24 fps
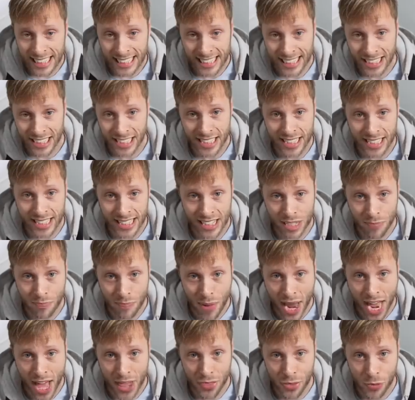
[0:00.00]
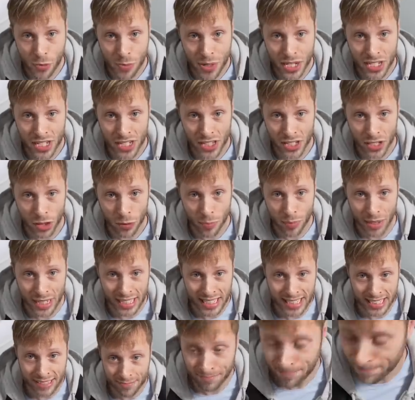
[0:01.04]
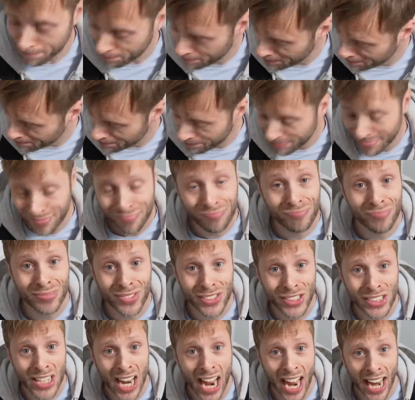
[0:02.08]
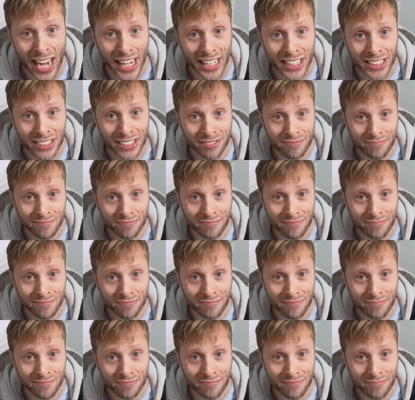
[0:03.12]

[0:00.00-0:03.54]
It's just that the bathroom is a little bit tight.